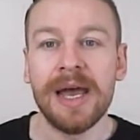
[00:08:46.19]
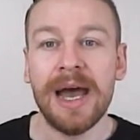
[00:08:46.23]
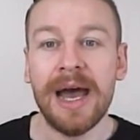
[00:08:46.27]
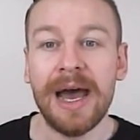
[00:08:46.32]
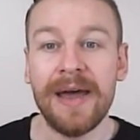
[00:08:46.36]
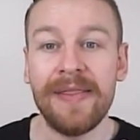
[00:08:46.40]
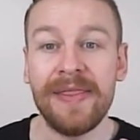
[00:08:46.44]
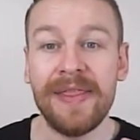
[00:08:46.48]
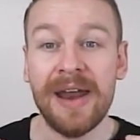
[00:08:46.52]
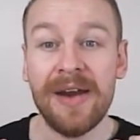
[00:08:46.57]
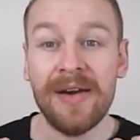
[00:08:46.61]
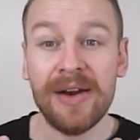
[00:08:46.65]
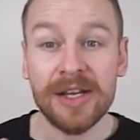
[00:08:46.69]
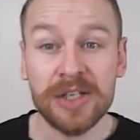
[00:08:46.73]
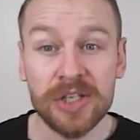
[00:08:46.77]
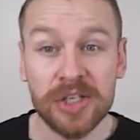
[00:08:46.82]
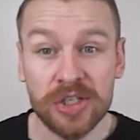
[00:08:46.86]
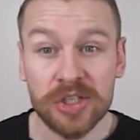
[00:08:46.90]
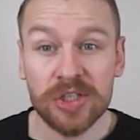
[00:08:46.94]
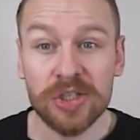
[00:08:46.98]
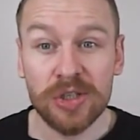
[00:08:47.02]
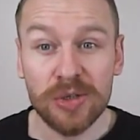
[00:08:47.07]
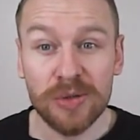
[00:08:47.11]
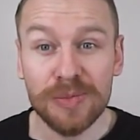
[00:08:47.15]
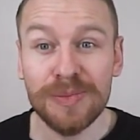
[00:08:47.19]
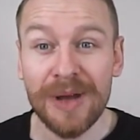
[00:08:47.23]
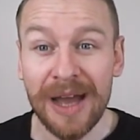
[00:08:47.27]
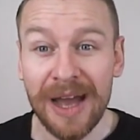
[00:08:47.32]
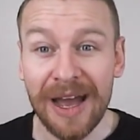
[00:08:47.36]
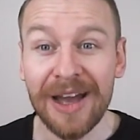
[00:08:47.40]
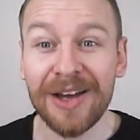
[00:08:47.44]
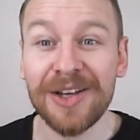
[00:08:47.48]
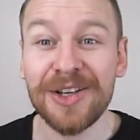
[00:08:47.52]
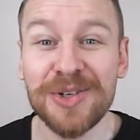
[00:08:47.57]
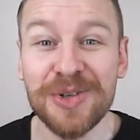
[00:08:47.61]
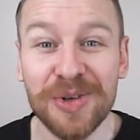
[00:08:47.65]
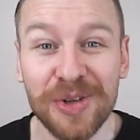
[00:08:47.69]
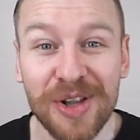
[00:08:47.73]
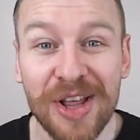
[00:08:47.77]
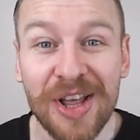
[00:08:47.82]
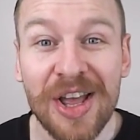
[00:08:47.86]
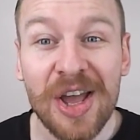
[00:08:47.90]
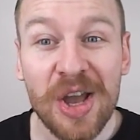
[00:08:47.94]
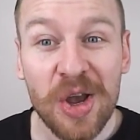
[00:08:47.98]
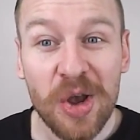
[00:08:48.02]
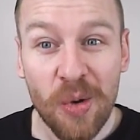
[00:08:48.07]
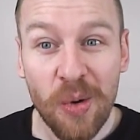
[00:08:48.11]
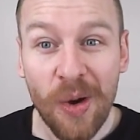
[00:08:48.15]
and there are some actual,
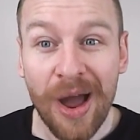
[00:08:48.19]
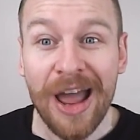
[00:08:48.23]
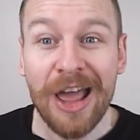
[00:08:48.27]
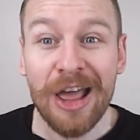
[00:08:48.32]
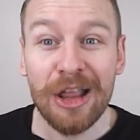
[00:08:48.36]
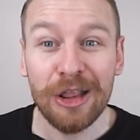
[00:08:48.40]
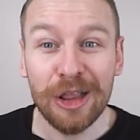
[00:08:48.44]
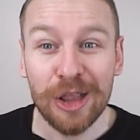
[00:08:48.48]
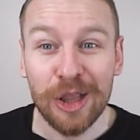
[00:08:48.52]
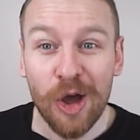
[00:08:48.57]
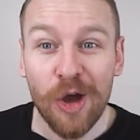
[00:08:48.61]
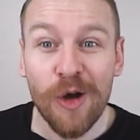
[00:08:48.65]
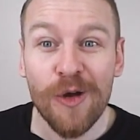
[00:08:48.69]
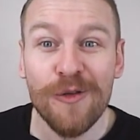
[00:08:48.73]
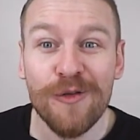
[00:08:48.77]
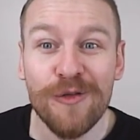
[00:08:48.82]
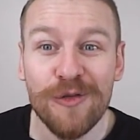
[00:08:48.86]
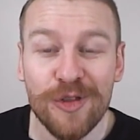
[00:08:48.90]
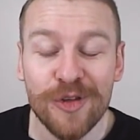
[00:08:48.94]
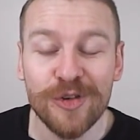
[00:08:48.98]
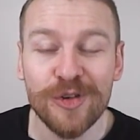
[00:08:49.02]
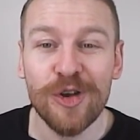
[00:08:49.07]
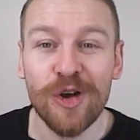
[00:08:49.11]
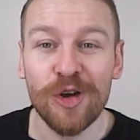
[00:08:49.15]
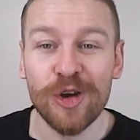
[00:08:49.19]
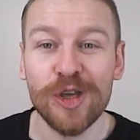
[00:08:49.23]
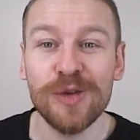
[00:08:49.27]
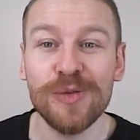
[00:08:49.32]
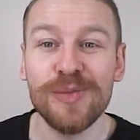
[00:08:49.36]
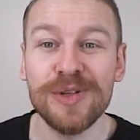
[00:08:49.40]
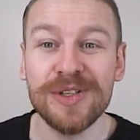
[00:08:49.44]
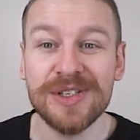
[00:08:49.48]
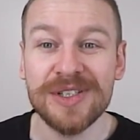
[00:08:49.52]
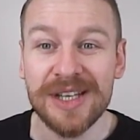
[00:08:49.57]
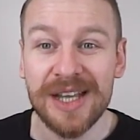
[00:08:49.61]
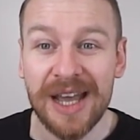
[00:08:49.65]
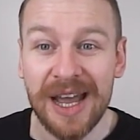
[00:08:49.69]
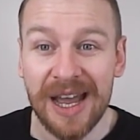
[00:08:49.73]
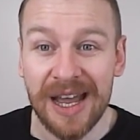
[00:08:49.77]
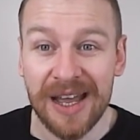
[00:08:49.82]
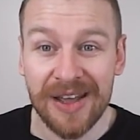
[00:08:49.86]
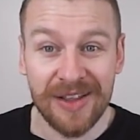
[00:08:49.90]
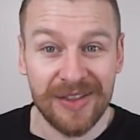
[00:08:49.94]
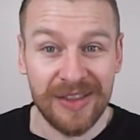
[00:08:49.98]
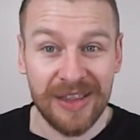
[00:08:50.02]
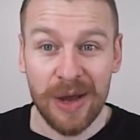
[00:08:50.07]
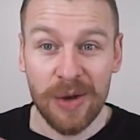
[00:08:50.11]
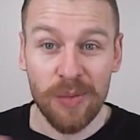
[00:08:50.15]
quite a lot of the documents
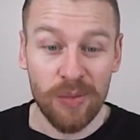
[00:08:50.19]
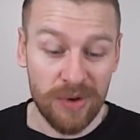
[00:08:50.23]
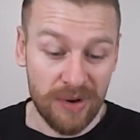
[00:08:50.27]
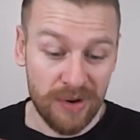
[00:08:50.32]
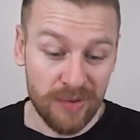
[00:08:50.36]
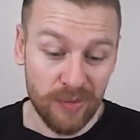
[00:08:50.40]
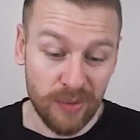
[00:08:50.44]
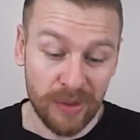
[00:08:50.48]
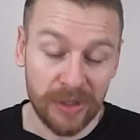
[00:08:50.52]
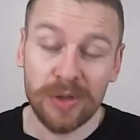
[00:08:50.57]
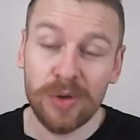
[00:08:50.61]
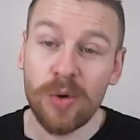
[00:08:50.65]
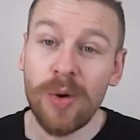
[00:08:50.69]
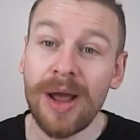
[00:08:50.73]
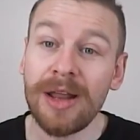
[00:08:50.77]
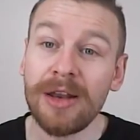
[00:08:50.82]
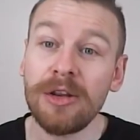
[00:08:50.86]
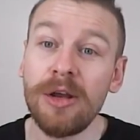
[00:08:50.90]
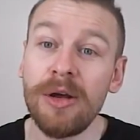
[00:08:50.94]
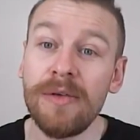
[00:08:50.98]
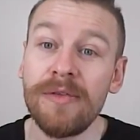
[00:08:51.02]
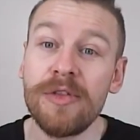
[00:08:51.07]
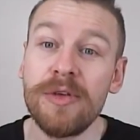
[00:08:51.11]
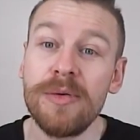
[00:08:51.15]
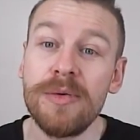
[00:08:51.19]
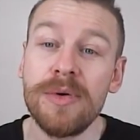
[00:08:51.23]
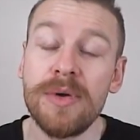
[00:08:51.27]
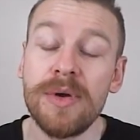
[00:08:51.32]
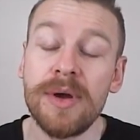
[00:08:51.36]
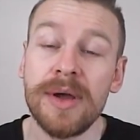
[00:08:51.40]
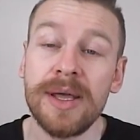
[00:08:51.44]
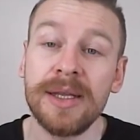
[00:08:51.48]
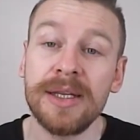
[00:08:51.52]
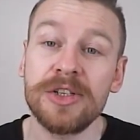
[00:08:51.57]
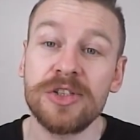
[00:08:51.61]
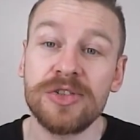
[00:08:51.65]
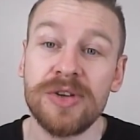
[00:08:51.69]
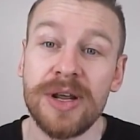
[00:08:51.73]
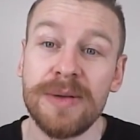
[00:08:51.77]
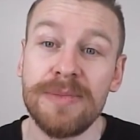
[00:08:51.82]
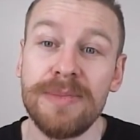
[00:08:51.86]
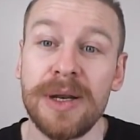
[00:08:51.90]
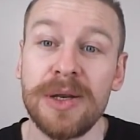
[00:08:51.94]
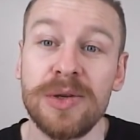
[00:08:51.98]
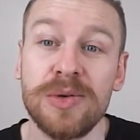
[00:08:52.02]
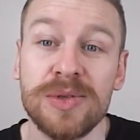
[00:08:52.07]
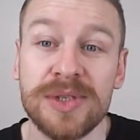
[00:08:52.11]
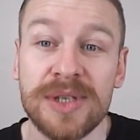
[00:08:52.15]
that were, well, quite a lot of the illustrated
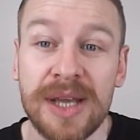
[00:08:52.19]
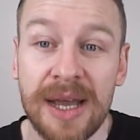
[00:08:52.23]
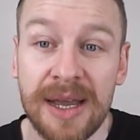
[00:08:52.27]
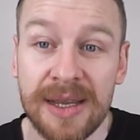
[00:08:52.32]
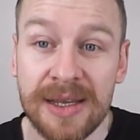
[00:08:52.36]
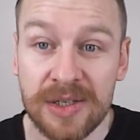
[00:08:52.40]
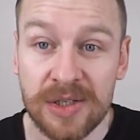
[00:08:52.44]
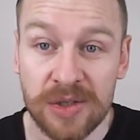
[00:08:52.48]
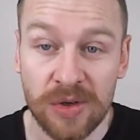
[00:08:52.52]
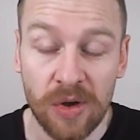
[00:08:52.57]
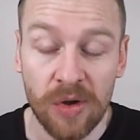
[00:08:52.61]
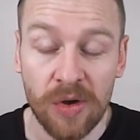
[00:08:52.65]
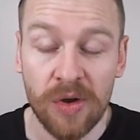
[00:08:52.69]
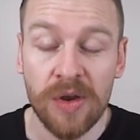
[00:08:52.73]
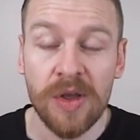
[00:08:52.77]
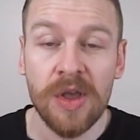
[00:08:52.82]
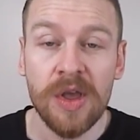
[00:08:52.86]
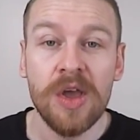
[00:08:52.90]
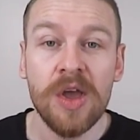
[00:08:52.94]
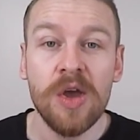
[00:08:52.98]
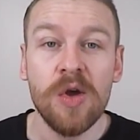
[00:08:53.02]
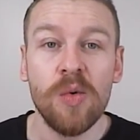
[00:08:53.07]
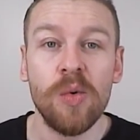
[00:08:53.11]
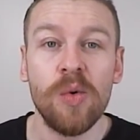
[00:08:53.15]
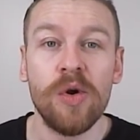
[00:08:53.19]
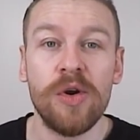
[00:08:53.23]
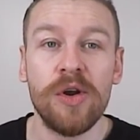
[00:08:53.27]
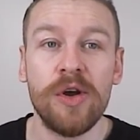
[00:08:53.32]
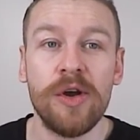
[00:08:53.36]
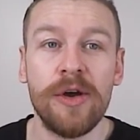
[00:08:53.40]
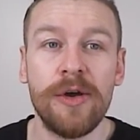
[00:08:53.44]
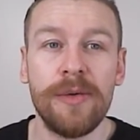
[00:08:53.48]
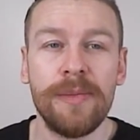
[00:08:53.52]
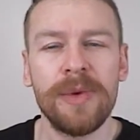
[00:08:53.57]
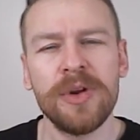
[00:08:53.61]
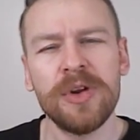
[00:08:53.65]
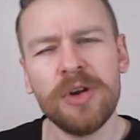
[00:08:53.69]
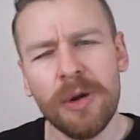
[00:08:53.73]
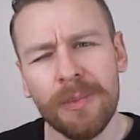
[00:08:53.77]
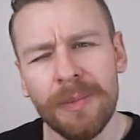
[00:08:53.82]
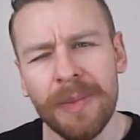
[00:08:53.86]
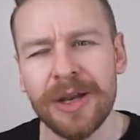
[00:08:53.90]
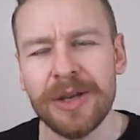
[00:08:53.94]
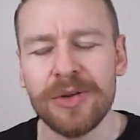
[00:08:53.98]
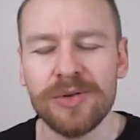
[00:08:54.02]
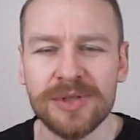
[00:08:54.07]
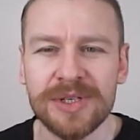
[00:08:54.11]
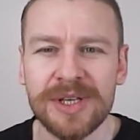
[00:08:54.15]
manuals I saw were, not
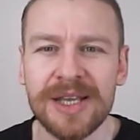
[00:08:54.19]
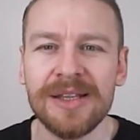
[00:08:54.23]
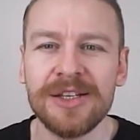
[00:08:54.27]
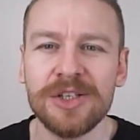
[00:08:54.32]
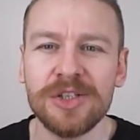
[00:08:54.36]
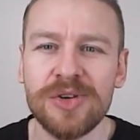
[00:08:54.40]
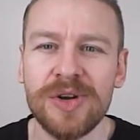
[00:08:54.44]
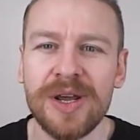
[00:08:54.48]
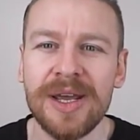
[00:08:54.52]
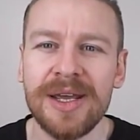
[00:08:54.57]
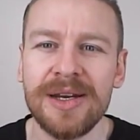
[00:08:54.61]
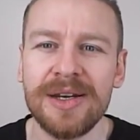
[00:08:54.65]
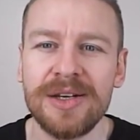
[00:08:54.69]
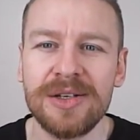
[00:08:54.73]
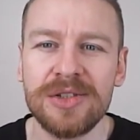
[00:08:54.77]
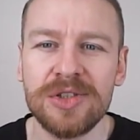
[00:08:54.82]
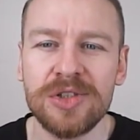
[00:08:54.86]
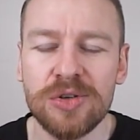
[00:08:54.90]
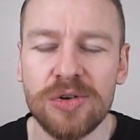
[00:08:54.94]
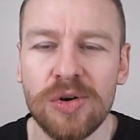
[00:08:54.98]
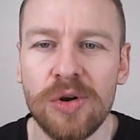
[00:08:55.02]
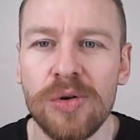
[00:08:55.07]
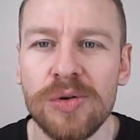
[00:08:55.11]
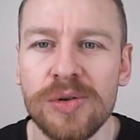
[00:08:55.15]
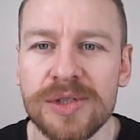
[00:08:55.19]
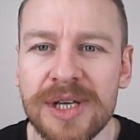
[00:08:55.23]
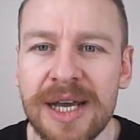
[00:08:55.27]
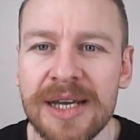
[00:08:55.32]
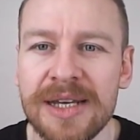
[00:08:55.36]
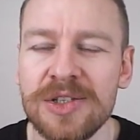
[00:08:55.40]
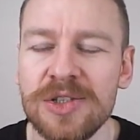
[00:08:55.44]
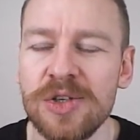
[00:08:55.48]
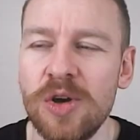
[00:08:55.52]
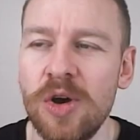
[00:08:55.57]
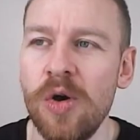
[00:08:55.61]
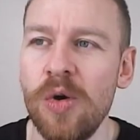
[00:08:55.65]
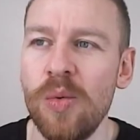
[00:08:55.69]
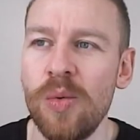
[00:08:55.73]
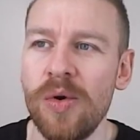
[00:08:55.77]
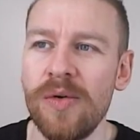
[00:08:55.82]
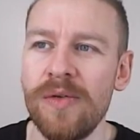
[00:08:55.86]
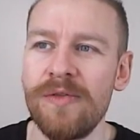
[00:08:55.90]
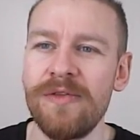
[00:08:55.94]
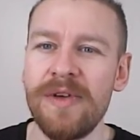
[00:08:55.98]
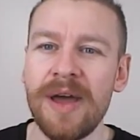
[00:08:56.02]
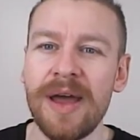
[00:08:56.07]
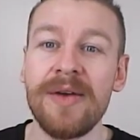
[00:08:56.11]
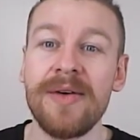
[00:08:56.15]
manuals, illustrated scrolls I saw
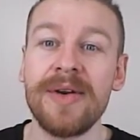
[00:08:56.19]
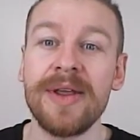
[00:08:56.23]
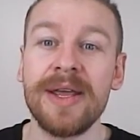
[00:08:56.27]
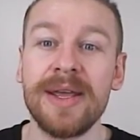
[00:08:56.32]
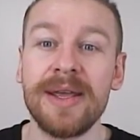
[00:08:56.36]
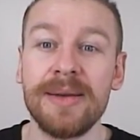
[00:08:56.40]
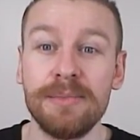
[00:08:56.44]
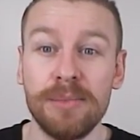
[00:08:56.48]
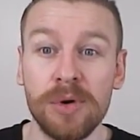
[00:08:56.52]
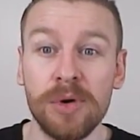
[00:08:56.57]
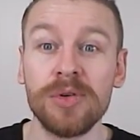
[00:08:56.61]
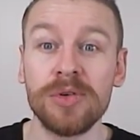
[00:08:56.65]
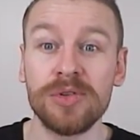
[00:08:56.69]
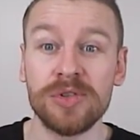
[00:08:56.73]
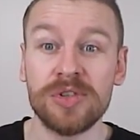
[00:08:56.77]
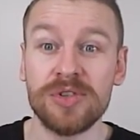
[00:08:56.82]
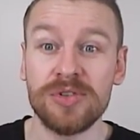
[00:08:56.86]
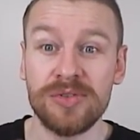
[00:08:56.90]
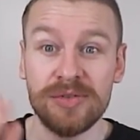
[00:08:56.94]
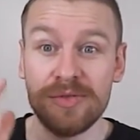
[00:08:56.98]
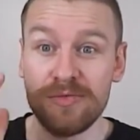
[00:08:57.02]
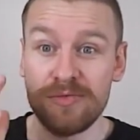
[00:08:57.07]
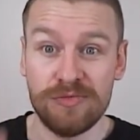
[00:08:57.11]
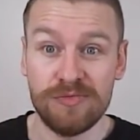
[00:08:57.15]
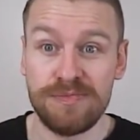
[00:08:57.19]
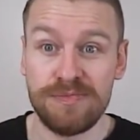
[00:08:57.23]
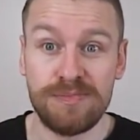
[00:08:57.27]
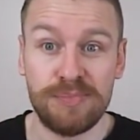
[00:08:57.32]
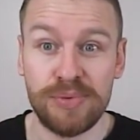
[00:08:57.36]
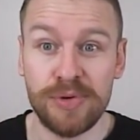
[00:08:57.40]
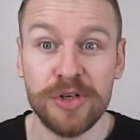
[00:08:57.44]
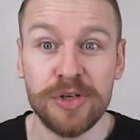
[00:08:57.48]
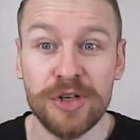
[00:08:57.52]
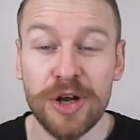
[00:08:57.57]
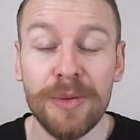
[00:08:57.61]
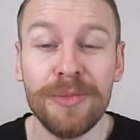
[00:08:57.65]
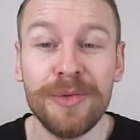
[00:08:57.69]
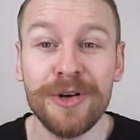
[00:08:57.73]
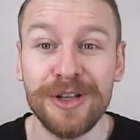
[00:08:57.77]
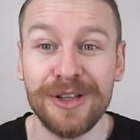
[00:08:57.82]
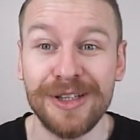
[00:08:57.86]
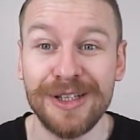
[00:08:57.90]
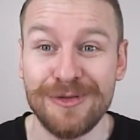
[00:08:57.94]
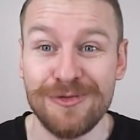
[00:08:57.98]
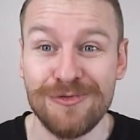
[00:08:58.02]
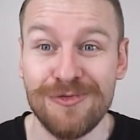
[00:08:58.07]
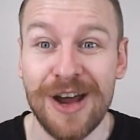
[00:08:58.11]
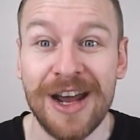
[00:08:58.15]
were very much
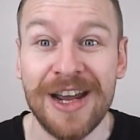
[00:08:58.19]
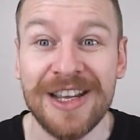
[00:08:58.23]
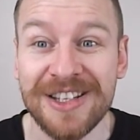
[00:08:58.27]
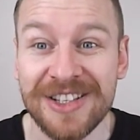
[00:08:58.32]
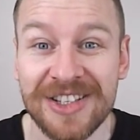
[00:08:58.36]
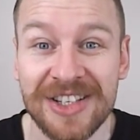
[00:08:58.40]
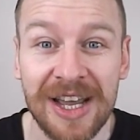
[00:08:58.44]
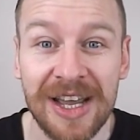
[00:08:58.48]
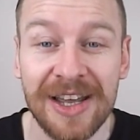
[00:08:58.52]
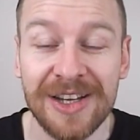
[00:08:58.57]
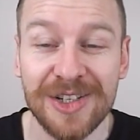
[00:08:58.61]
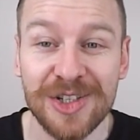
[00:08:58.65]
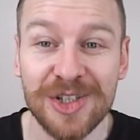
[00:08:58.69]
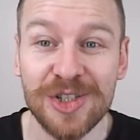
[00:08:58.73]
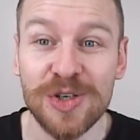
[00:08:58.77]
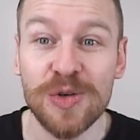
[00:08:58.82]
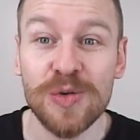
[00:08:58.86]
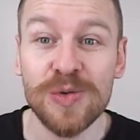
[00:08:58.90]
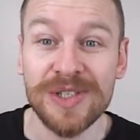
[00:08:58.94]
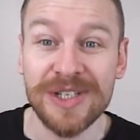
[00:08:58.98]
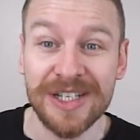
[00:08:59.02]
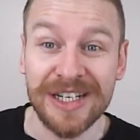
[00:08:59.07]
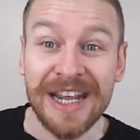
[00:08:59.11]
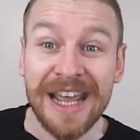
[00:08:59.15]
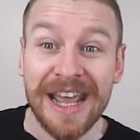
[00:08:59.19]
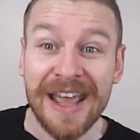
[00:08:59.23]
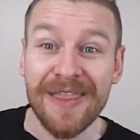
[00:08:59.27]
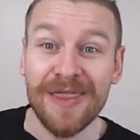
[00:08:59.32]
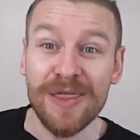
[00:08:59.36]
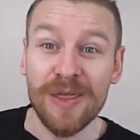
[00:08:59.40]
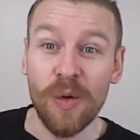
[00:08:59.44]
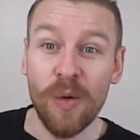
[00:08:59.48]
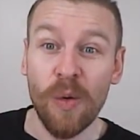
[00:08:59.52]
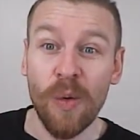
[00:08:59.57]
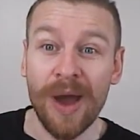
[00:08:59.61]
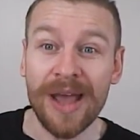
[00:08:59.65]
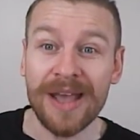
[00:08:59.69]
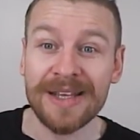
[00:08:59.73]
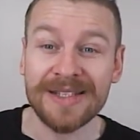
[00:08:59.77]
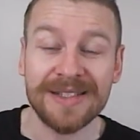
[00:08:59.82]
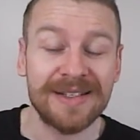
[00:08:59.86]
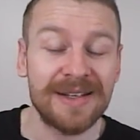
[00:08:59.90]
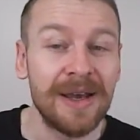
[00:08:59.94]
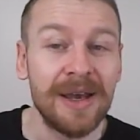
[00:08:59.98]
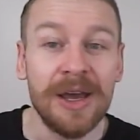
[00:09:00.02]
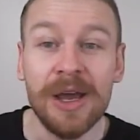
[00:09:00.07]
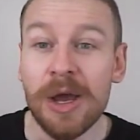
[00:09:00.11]
predominantly right side shooting in the West,